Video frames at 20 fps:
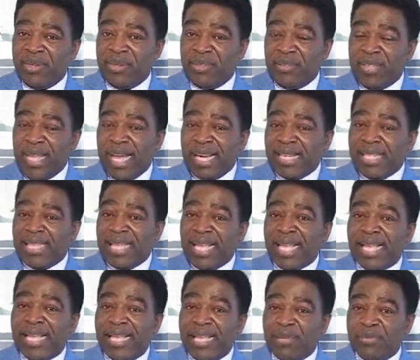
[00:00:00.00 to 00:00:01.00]
that
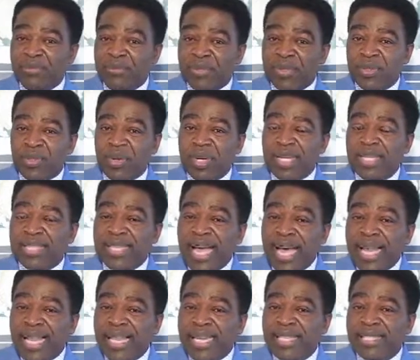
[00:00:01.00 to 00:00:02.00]
the gift or the
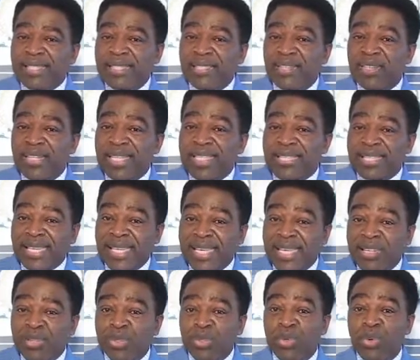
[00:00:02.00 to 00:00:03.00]
talent or the
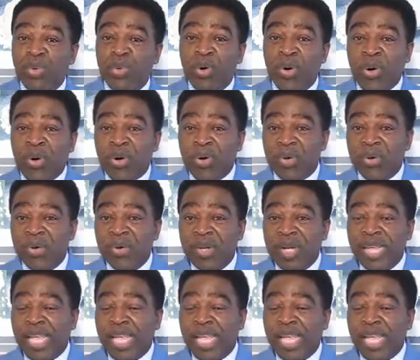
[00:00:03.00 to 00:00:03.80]
skill to run